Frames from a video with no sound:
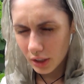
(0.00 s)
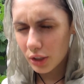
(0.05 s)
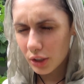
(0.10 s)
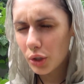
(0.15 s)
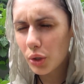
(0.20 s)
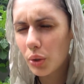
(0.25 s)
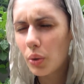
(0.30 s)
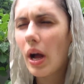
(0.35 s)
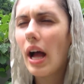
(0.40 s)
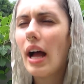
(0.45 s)

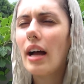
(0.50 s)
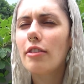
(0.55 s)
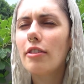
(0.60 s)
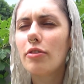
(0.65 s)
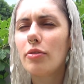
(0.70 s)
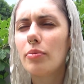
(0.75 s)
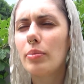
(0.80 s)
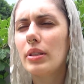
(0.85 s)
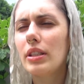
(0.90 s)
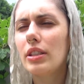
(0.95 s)
you
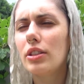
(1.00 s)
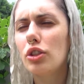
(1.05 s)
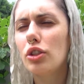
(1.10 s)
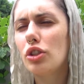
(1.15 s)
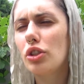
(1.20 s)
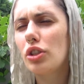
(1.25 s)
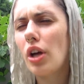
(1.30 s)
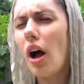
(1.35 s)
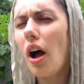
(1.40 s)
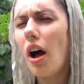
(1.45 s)
have
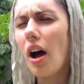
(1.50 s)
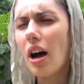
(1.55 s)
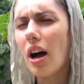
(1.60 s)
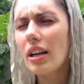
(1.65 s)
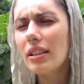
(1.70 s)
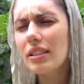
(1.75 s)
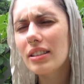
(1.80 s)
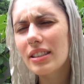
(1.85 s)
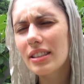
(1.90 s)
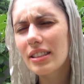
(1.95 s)
been
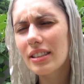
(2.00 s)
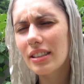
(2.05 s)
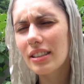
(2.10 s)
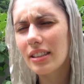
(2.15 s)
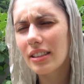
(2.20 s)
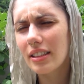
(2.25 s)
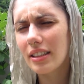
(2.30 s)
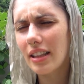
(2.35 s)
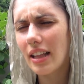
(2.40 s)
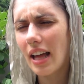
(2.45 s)
taught
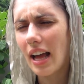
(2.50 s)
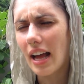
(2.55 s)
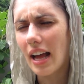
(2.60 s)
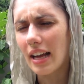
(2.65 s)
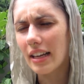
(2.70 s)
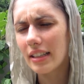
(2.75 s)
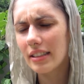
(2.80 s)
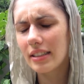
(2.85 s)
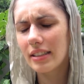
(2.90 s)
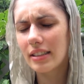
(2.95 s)

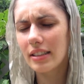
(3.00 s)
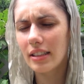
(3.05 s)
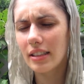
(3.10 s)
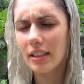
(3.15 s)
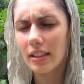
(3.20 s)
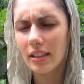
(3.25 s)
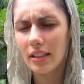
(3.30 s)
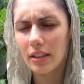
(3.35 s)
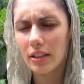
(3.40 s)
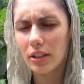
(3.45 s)
that
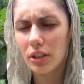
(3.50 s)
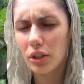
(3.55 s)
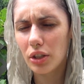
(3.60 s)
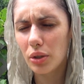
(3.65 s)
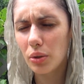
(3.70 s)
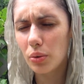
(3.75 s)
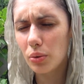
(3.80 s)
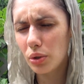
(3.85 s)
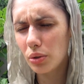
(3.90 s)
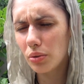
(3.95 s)

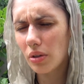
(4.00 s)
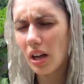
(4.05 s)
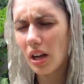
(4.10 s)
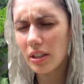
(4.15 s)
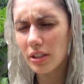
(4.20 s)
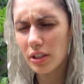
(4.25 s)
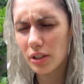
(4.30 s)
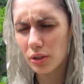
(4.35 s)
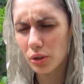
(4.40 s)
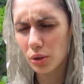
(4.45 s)
you do
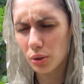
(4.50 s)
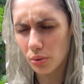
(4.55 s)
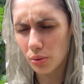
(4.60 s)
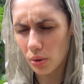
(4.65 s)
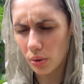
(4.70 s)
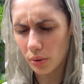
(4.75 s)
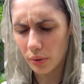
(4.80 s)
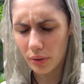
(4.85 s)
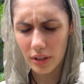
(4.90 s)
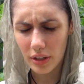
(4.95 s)
not
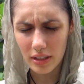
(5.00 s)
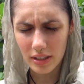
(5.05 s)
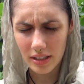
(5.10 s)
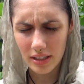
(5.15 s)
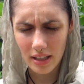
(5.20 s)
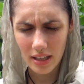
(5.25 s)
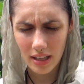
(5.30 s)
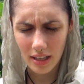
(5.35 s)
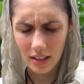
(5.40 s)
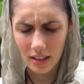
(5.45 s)
control these
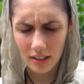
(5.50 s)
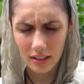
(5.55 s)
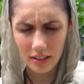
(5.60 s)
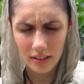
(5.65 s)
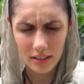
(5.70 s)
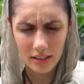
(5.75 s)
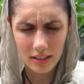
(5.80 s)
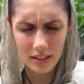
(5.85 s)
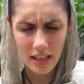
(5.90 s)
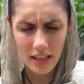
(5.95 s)

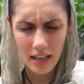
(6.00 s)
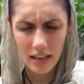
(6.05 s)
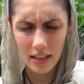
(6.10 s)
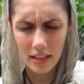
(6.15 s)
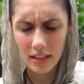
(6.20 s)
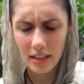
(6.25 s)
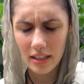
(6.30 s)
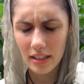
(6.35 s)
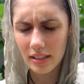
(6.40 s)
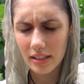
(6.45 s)
things,
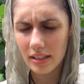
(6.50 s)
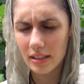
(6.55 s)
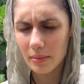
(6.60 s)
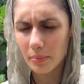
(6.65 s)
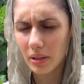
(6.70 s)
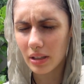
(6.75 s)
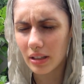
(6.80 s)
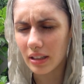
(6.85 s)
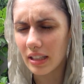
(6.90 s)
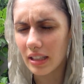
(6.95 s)
and this
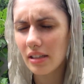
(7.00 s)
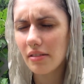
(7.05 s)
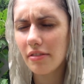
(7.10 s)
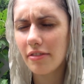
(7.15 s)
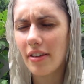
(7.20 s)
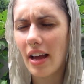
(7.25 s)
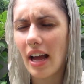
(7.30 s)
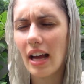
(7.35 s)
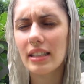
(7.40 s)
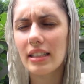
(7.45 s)
belief
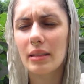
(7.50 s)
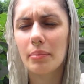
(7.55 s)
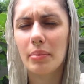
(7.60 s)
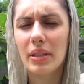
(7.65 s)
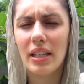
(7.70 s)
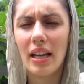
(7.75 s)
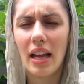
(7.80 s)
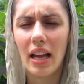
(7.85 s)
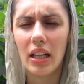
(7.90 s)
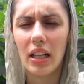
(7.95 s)
has
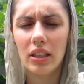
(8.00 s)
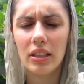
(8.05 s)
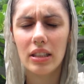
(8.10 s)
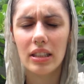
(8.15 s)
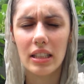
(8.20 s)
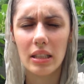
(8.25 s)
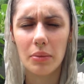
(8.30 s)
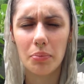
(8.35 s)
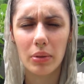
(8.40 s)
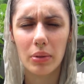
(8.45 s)
been held
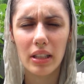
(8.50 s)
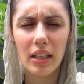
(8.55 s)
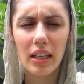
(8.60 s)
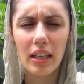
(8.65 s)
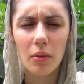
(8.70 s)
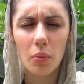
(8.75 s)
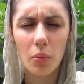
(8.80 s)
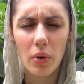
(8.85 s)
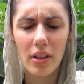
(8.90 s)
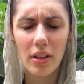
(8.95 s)

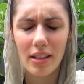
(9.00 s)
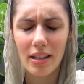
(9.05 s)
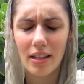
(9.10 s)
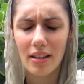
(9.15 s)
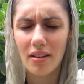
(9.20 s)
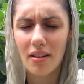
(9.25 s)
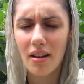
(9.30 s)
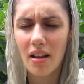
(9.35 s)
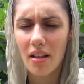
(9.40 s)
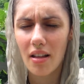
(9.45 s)
deeply
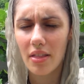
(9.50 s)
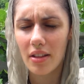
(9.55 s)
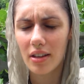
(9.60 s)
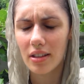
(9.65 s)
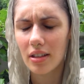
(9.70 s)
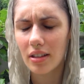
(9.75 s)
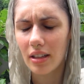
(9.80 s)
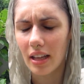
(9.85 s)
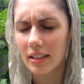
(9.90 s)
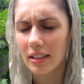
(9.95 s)
within the
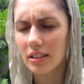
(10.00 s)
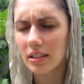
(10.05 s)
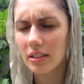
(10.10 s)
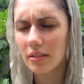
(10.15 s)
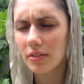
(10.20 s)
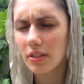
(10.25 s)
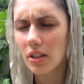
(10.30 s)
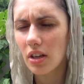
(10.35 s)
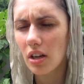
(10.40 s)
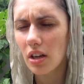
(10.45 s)

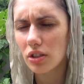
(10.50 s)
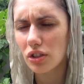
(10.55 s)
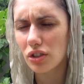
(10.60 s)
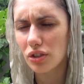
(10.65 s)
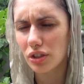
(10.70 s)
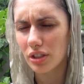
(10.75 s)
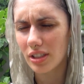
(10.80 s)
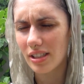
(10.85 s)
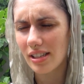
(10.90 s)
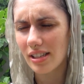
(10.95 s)
collective
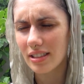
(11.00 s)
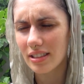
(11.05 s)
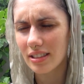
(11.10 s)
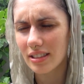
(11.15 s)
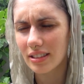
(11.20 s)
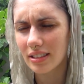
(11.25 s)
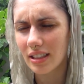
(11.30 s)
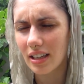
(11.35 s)
conscious.